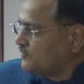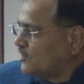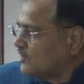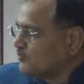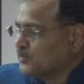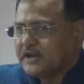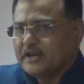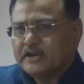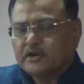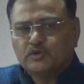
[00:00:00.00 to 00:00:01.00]
for
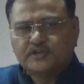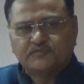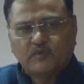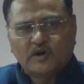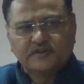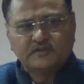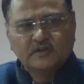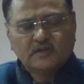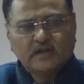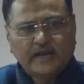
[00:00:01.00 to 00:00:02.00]
putting into these ponds,
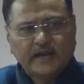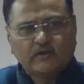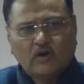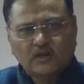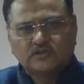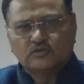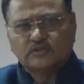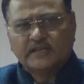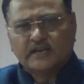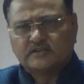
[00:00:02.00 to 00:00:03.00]
and
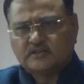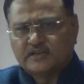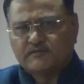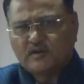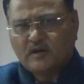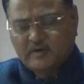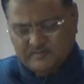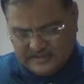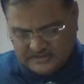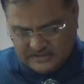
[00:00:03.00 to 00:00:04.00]
also there are certain
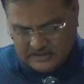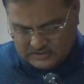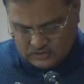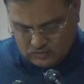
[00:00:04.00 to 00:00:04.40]
problems as regards